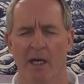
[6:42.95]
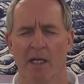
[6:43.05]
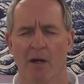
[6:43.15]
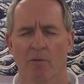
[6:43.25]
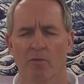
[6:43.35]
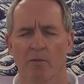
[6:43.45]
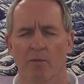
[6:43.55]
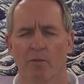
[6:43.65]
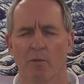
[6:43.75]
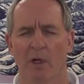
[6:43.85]
And now
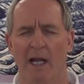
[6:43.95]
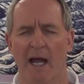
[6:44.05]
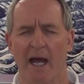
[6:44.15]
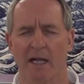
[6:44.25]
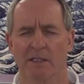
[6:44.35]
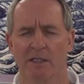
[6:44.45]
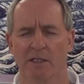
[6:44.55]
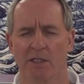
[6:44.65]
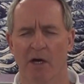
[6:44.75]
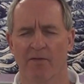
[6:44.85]
relax and
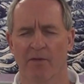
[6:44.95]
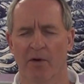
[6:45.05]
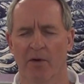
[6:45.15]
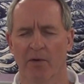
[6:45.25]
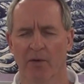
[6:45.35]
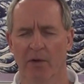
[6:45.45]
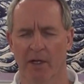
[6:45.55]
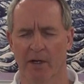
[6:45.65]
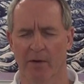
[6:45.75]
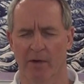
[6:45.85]
soften the
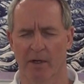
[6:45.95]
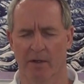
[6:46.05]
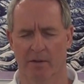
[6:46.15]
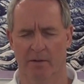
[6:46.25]
whole area.